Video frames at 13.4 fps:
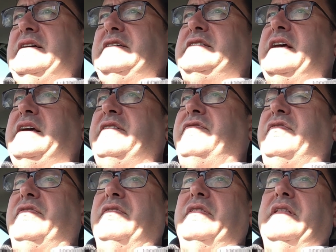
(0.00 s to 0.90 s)
see if
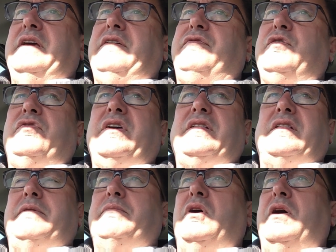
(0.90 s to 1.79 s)
if you think
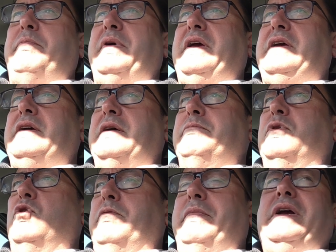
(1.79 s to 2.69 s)
they might be uh,
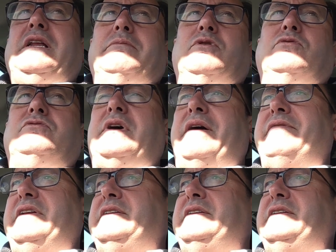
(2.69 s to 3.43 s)
more amenable to having